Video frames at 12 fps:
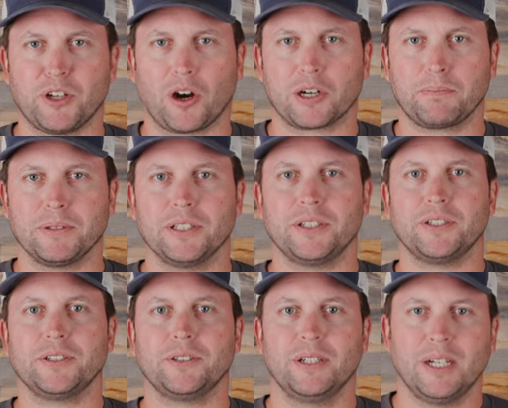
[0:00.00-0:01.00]
dark
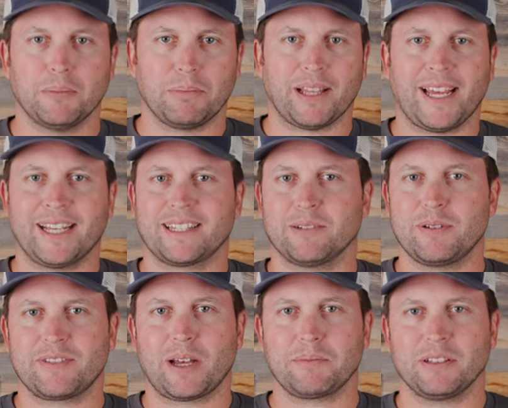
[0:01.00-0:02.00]
blue blank that
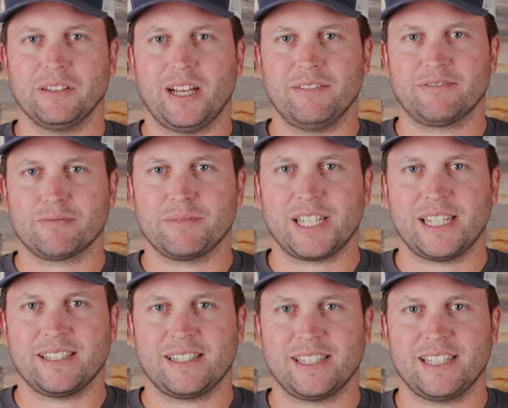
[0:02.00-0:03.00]
we've come to love from
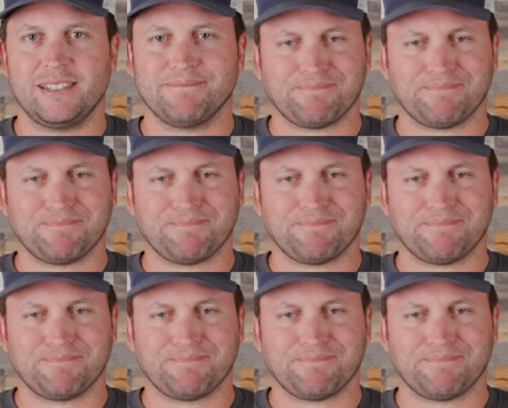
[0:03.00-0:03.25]
TNT.